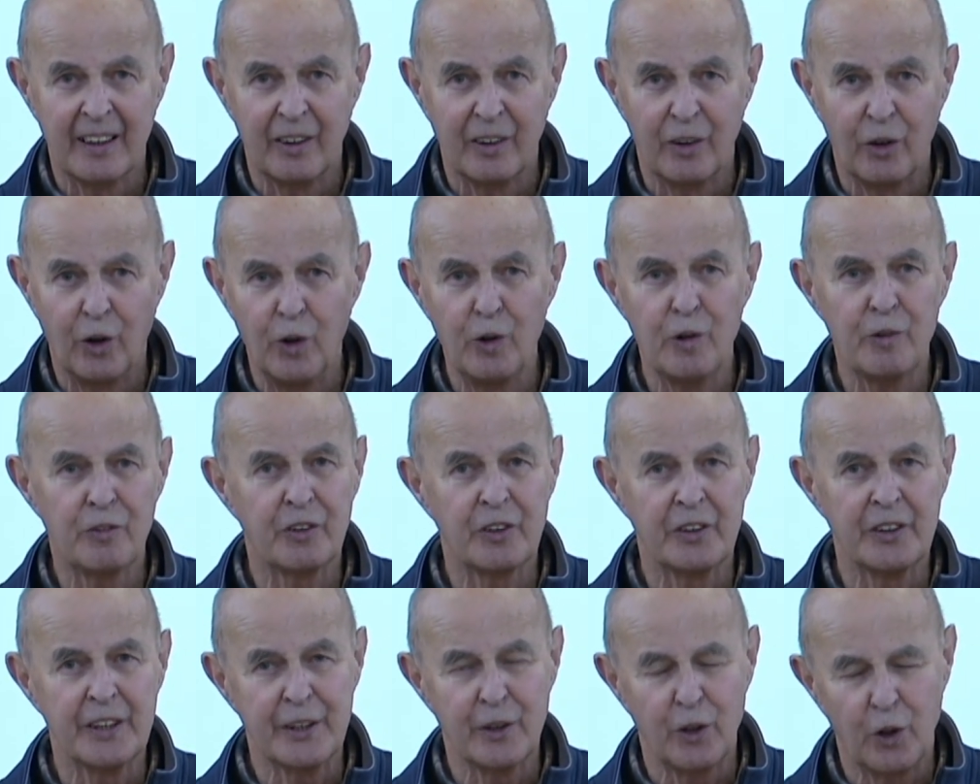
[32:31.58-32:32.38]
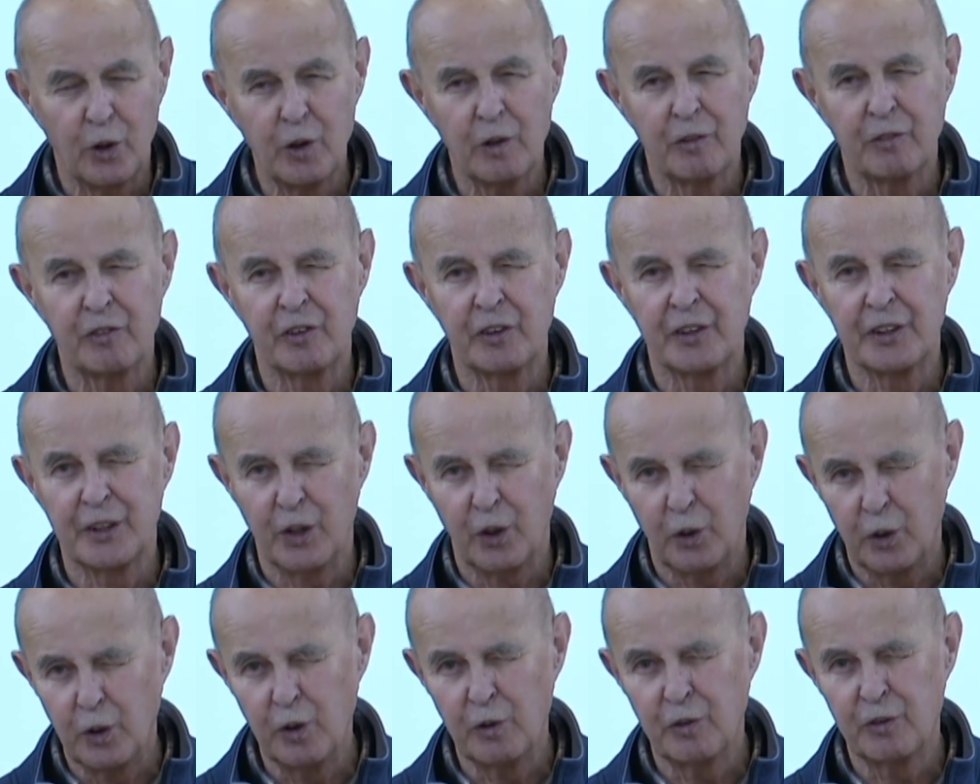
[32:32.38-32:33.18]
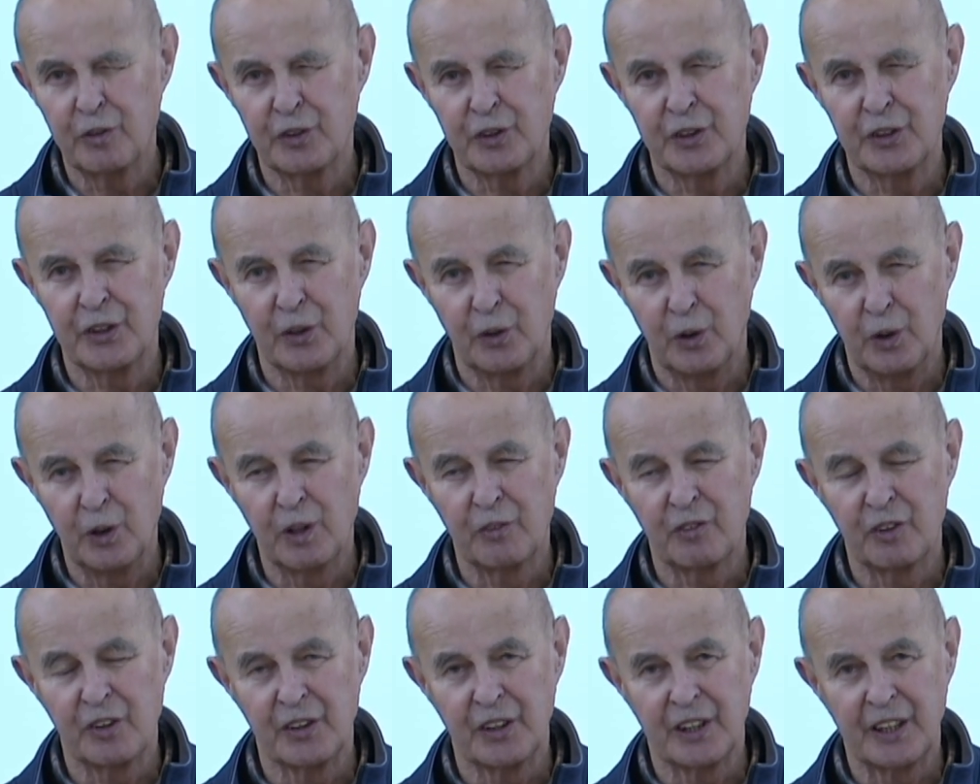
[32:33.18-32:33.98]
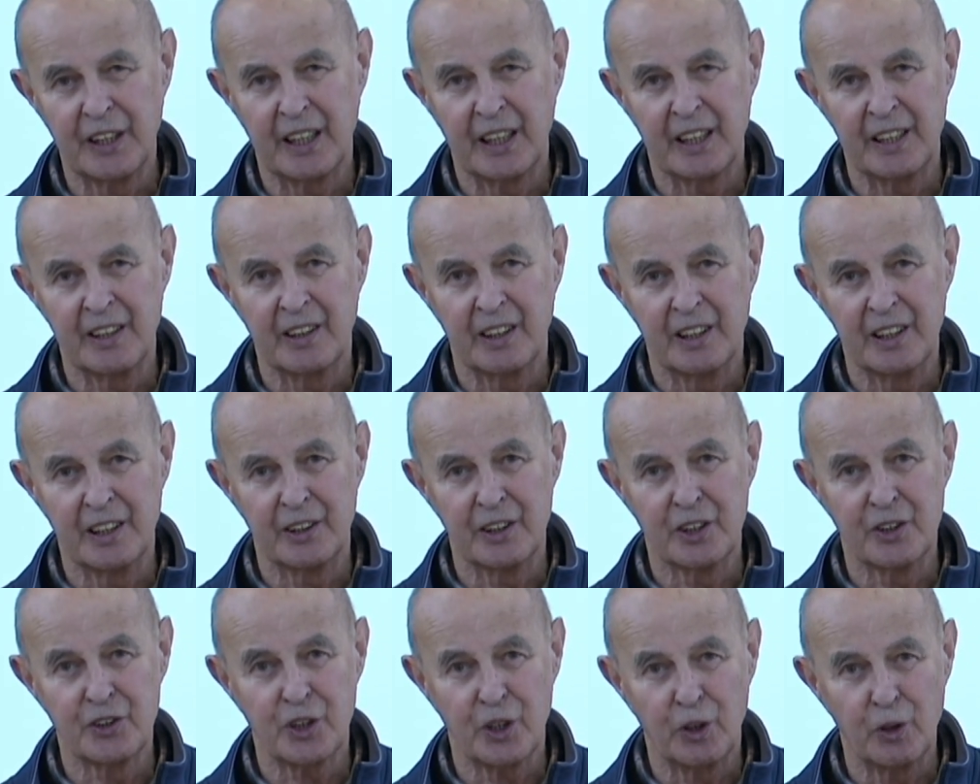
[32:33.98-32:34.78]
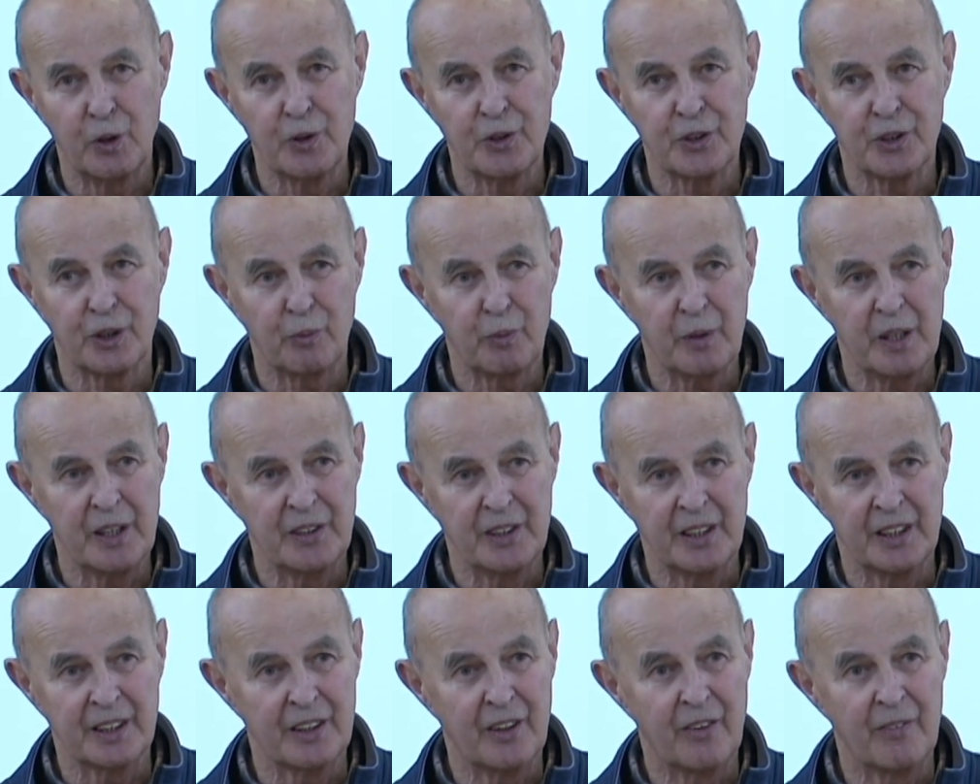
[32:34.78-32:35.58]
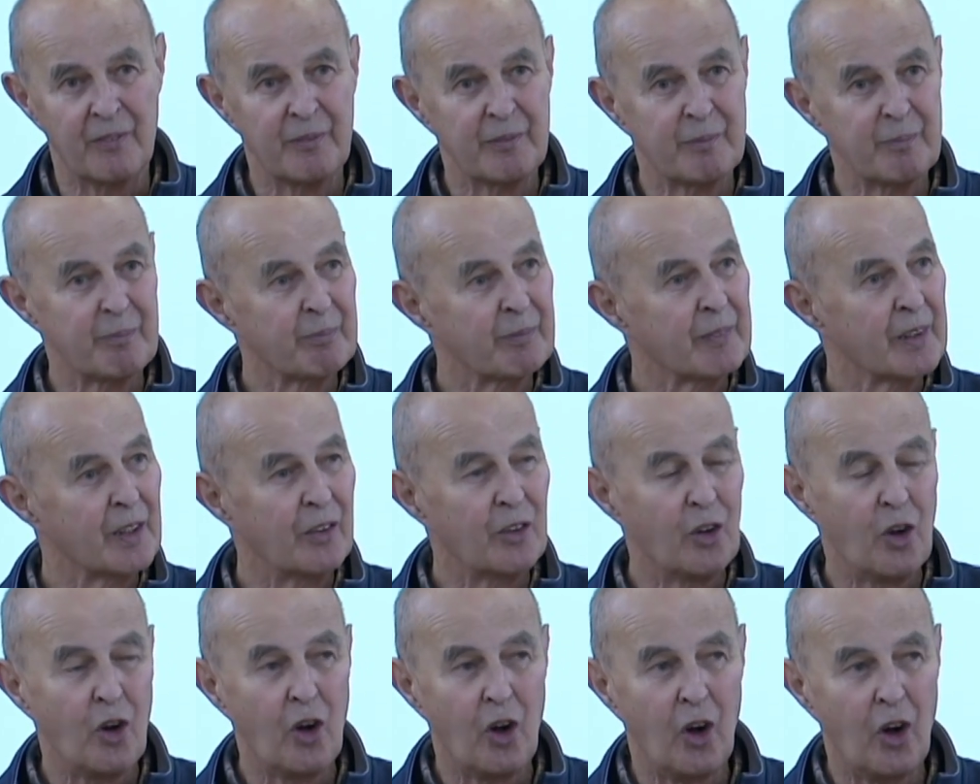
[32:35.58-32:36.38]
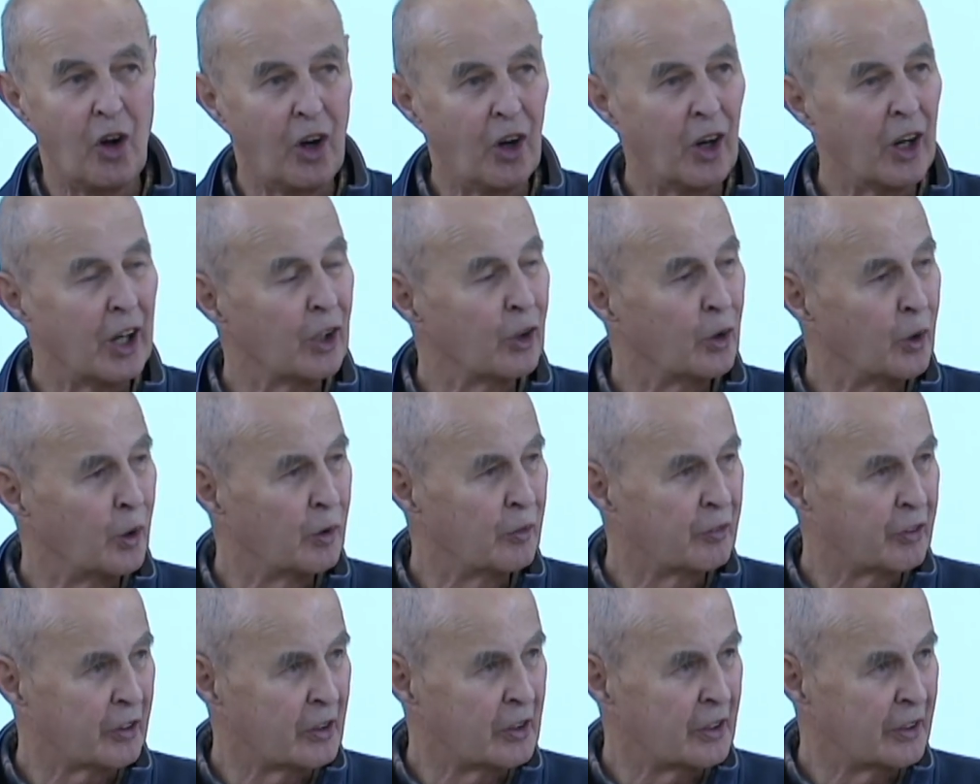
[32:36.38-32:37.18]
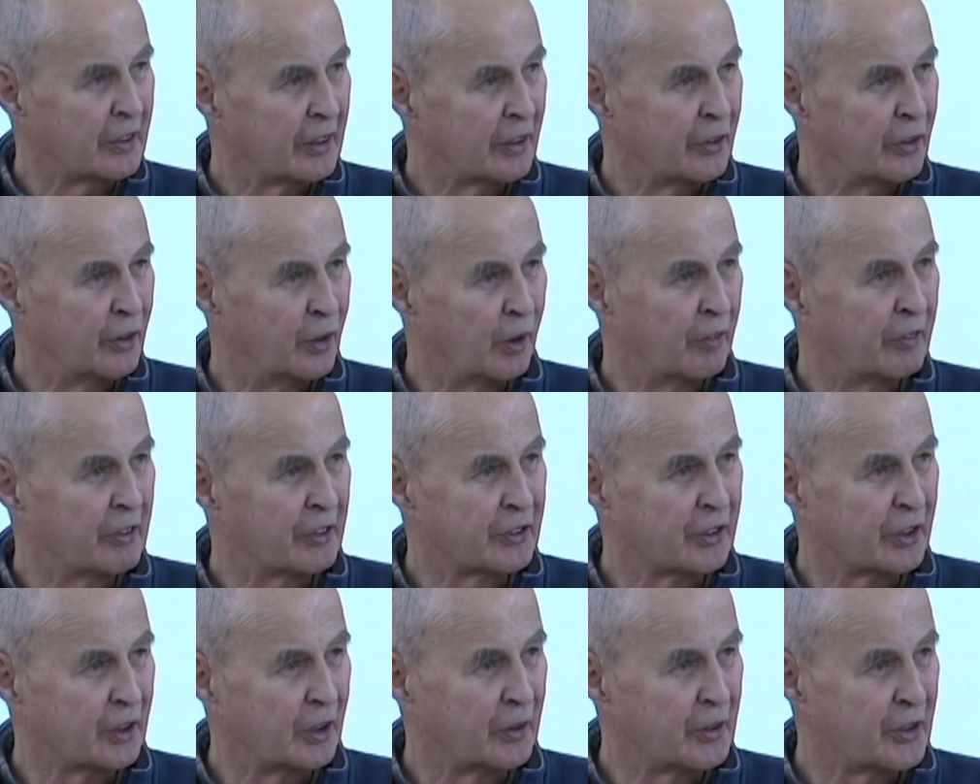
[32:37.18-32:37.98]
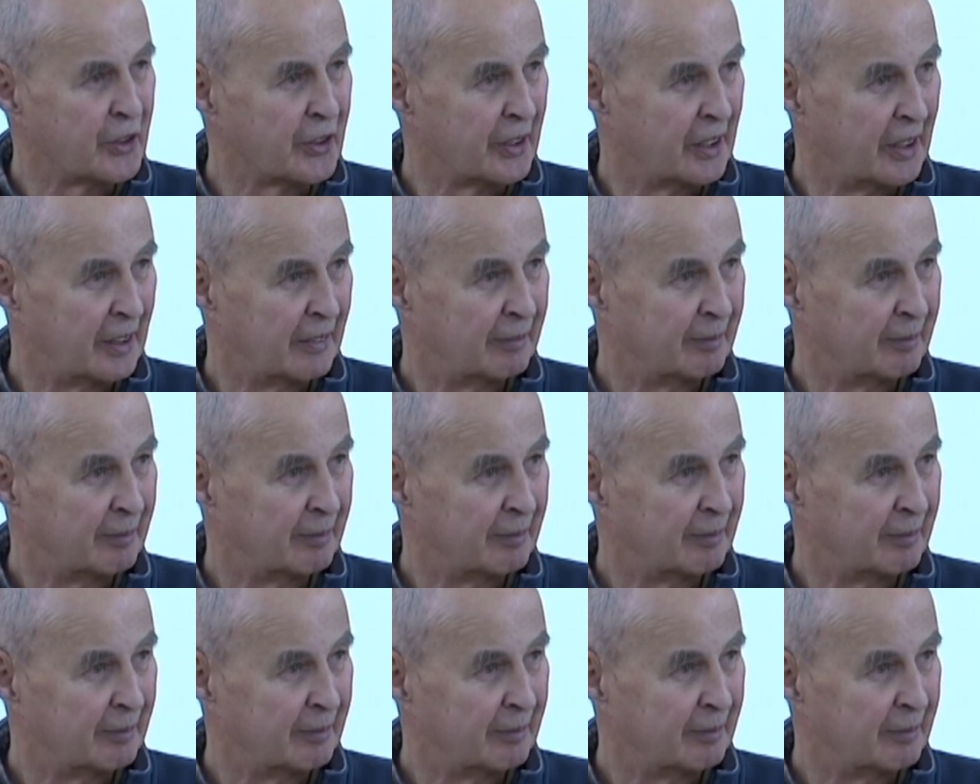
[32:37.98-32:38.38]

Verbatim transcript: over and over and over and over again in the shows that we did all over Nova Scotia.